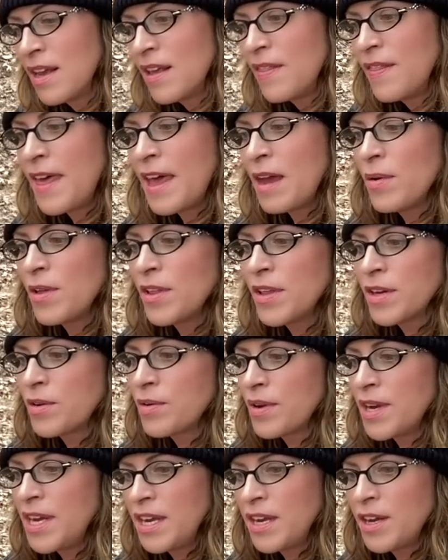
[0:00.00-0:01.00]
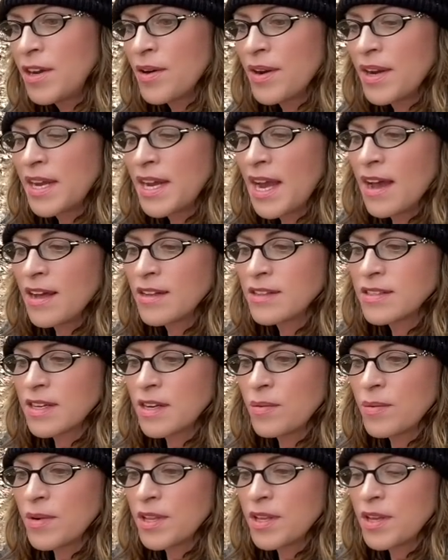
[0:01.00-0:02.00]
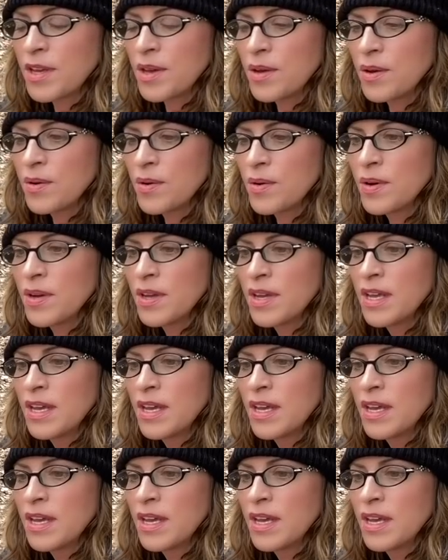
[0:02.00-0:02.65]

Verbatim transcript: they will agree to go to counseling with you